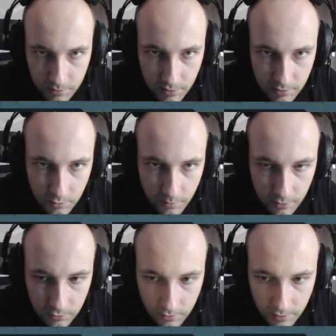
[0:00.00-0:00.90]
Just to
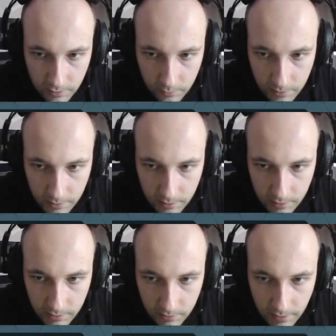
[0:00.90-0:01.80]
make sure that we're
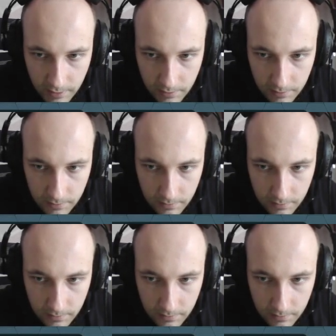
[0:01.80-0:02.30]
clear on that.